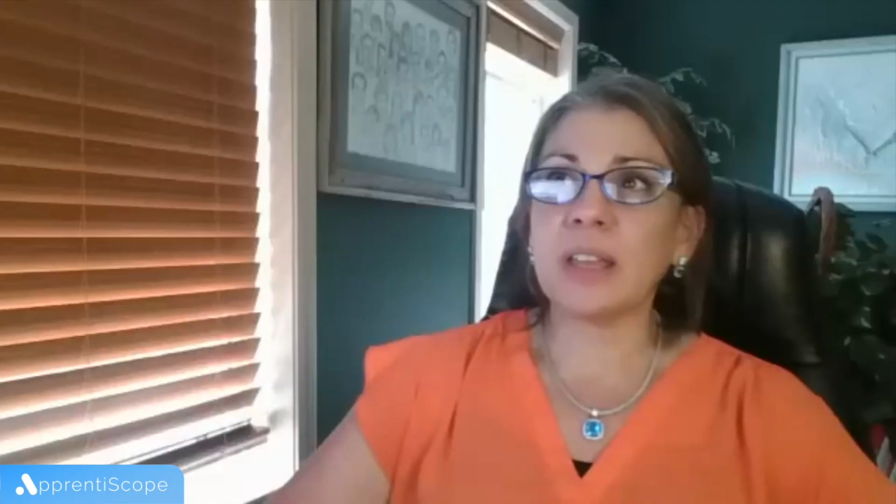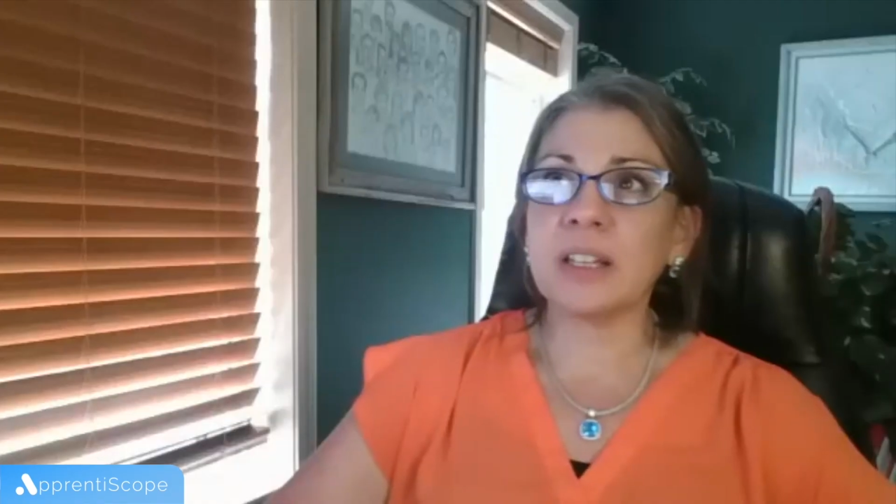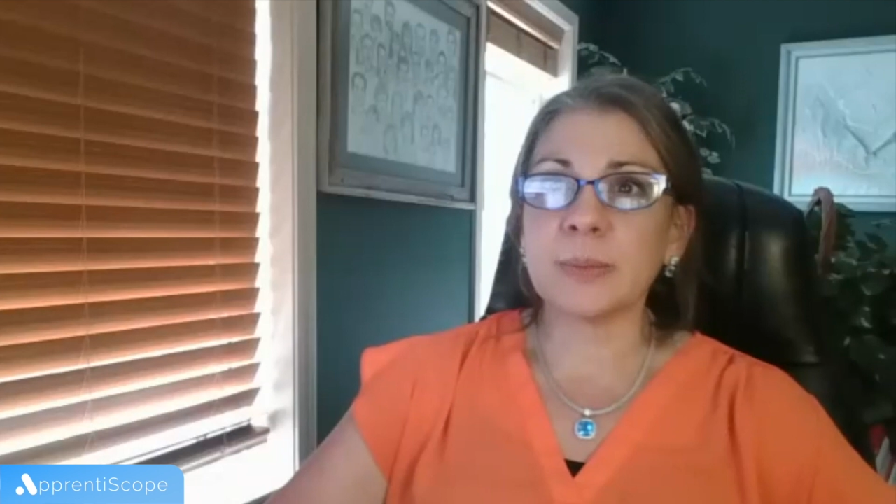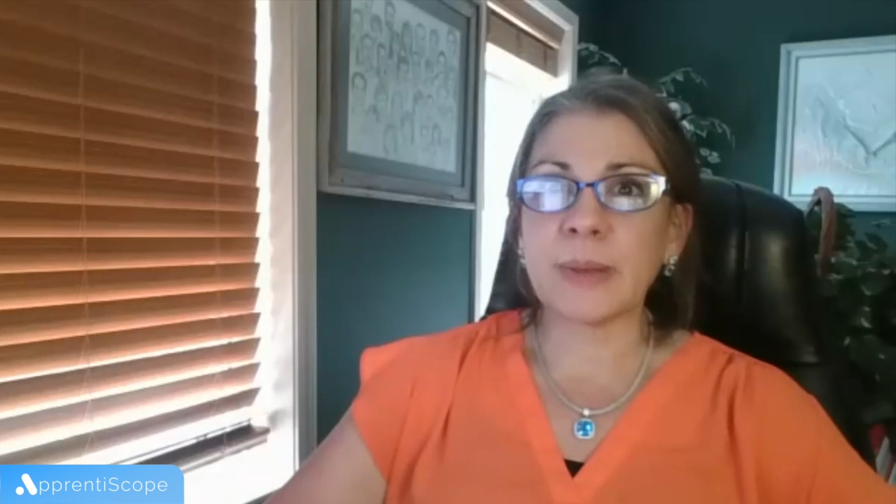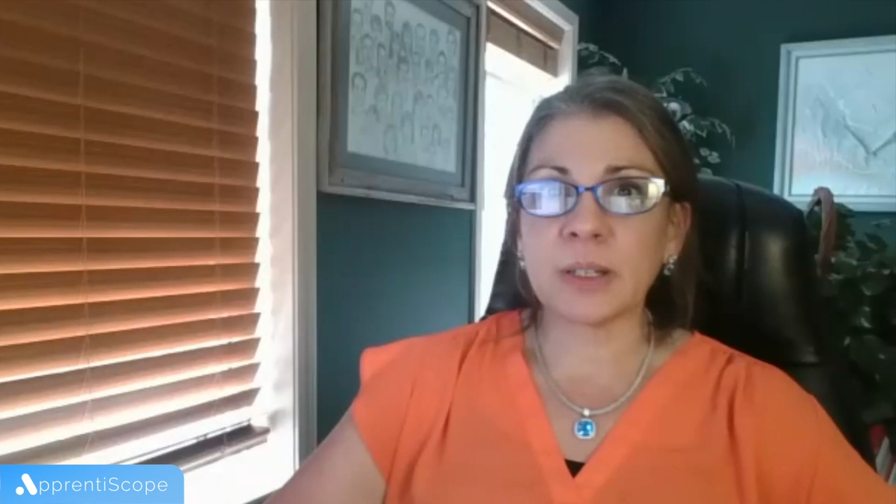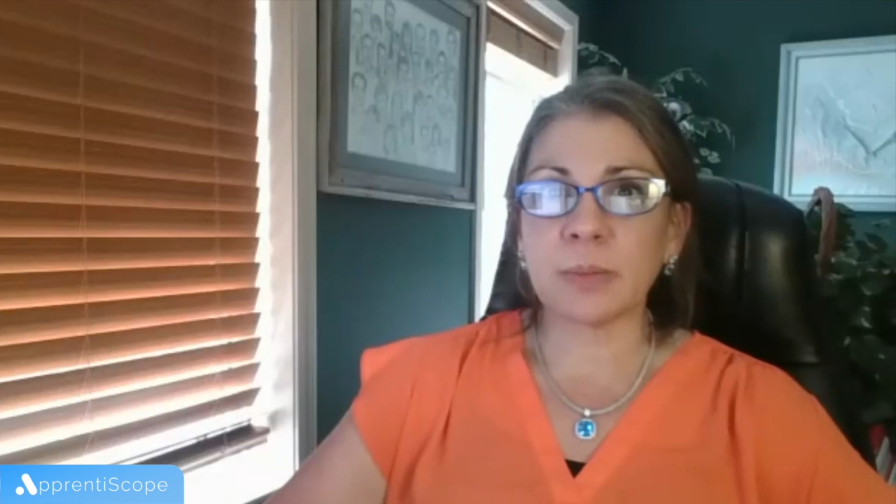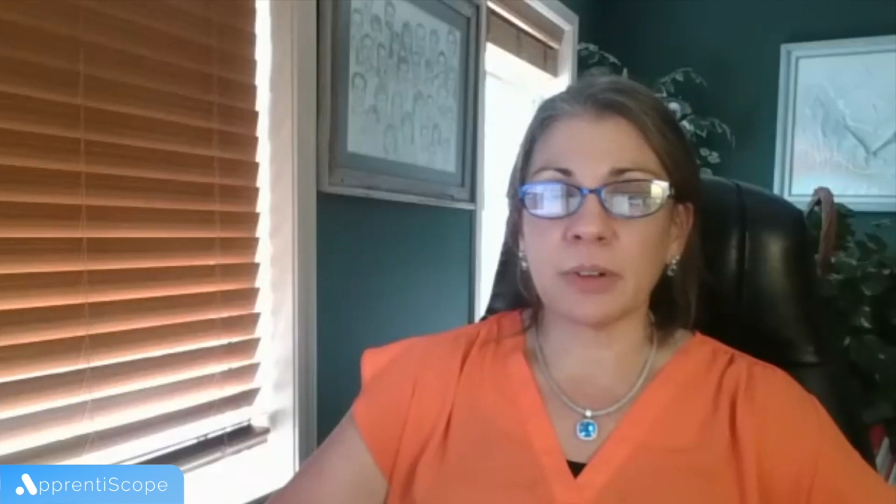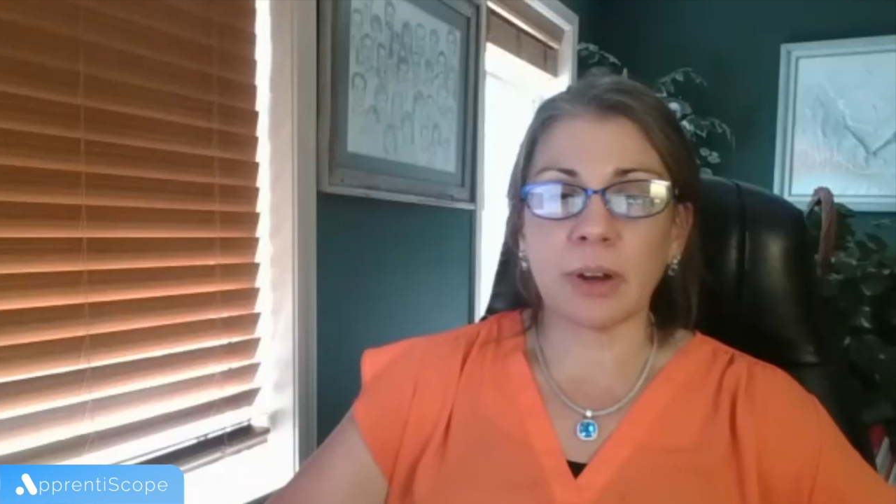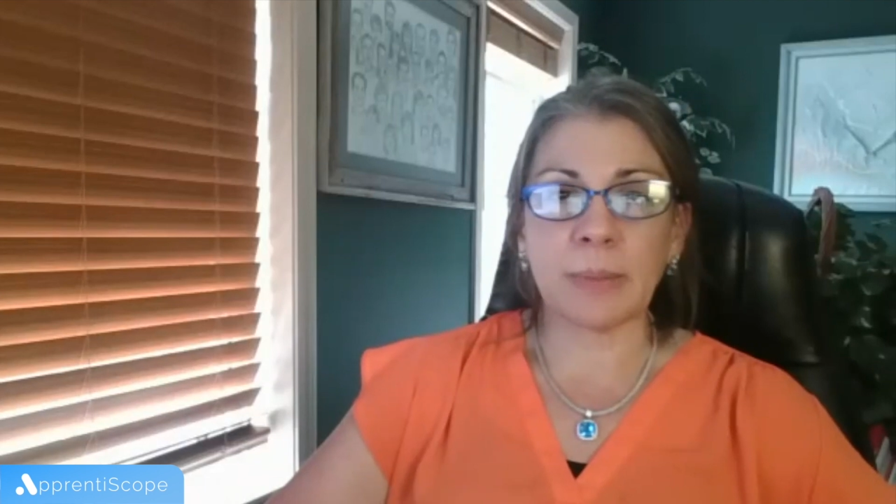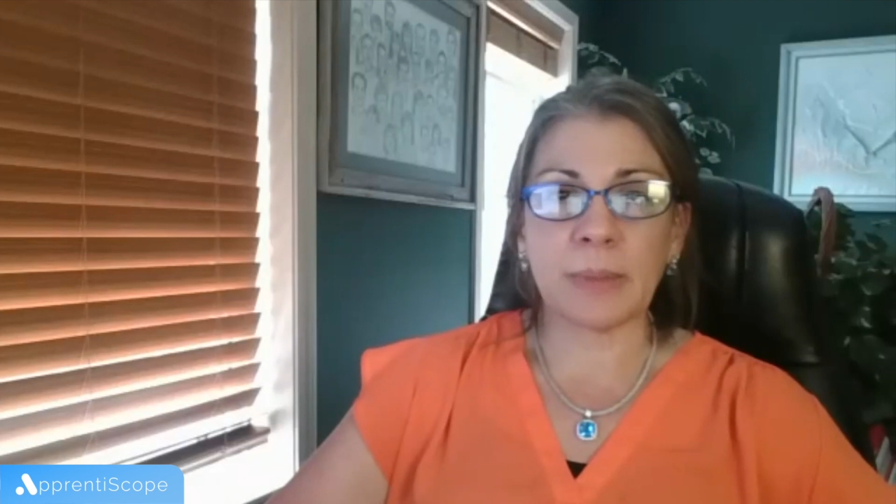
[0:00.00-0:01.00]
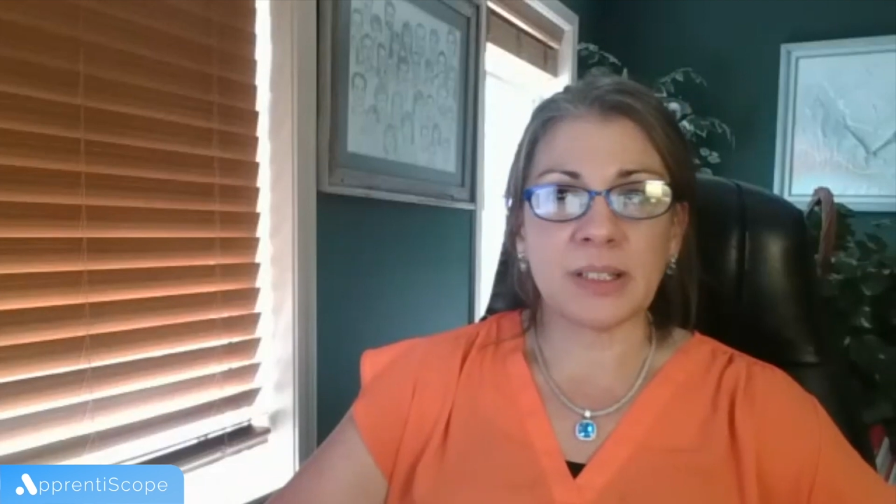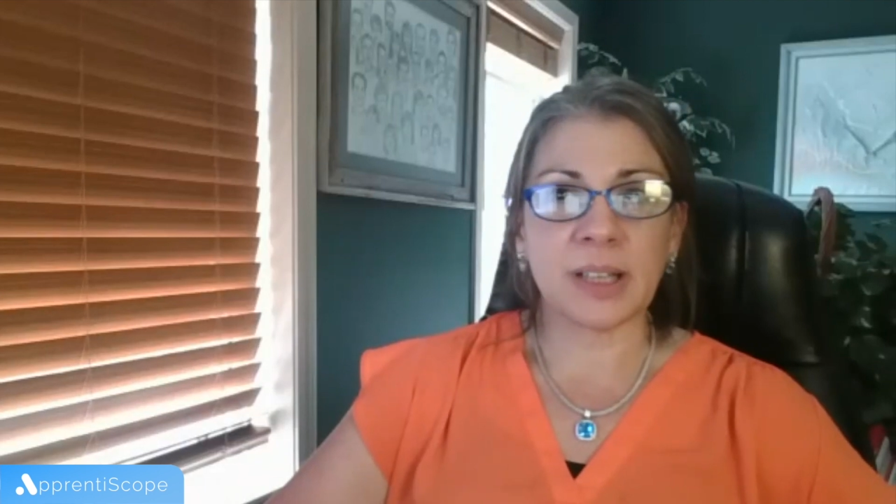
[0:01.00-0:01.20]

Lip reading: can expect a program that's